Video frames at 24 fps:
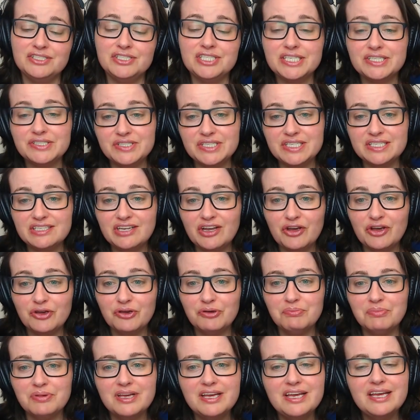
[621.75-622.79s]
Chelsea's
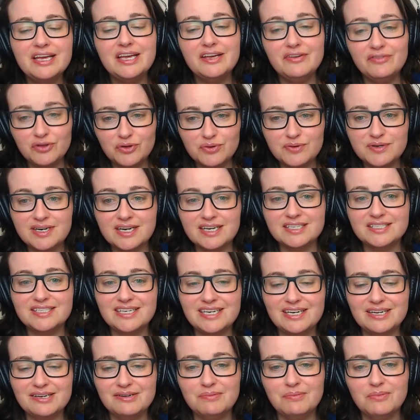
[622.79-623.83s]
Hope, if you would like to
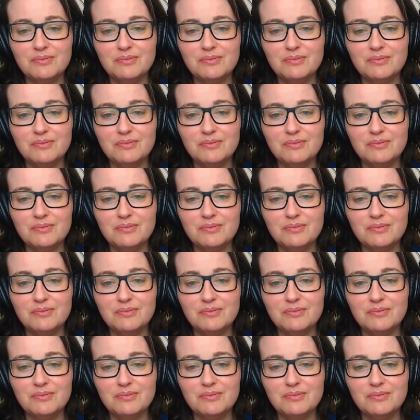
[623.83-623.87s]
learn